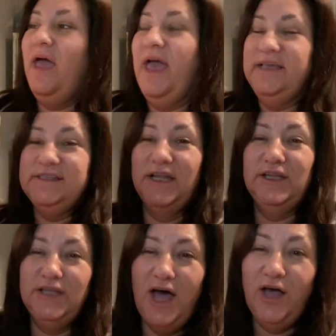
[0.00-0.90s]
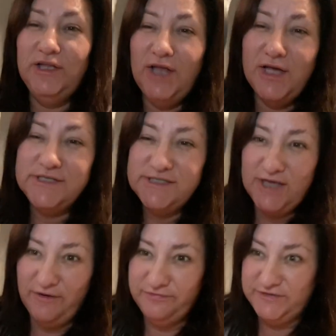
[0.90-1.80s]
It's a lot, lot
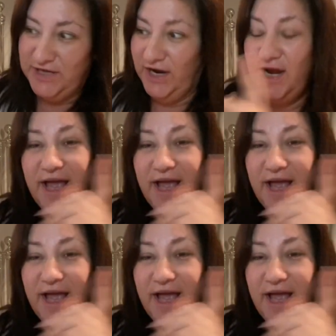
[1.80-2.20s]
softer